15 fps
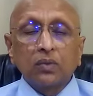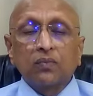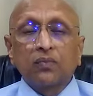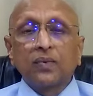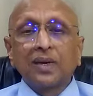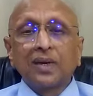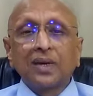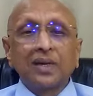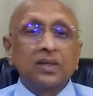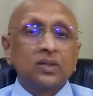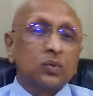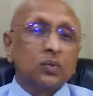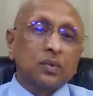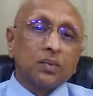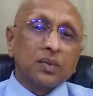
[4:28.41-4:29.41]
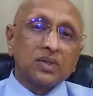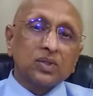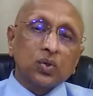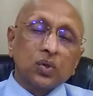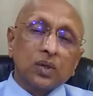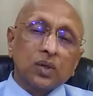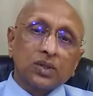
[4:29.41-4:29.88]
of weakness of the
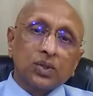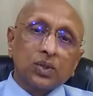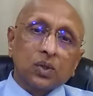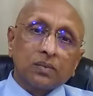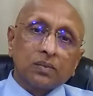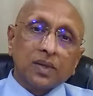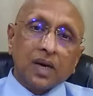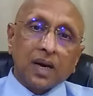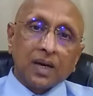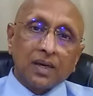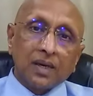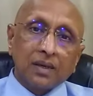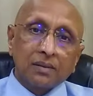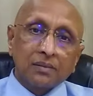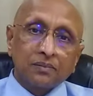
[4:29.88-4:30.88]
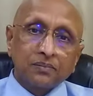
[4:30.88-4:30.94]
musculature of the heart.